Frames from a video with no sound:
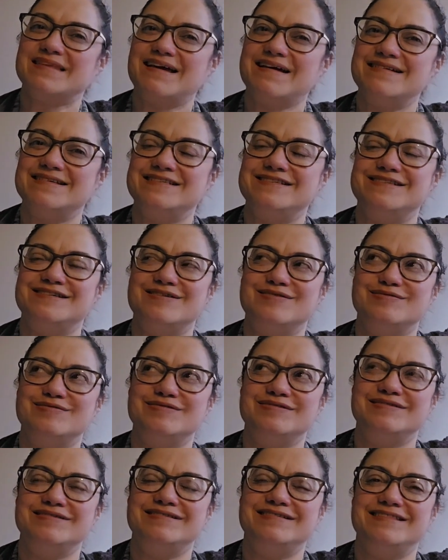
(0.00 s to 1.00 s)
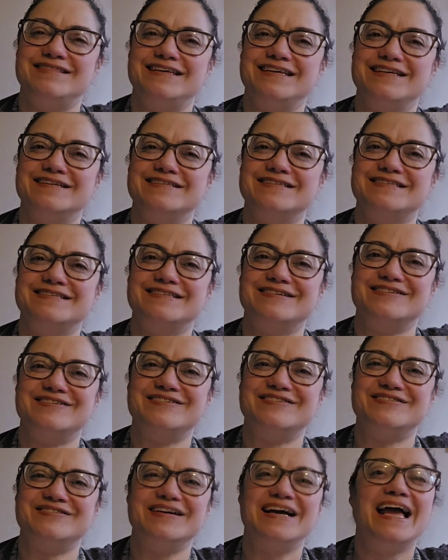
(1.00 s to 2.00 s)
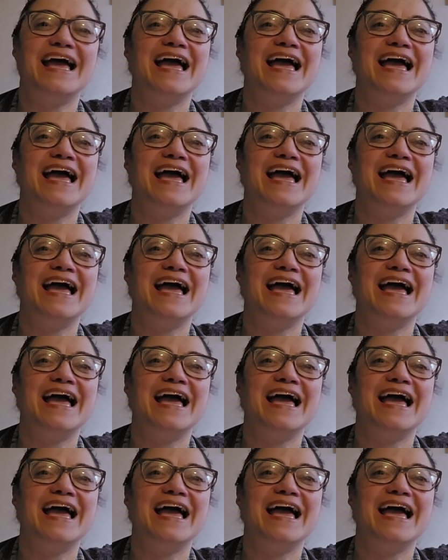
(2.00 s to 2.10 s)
I don't think so.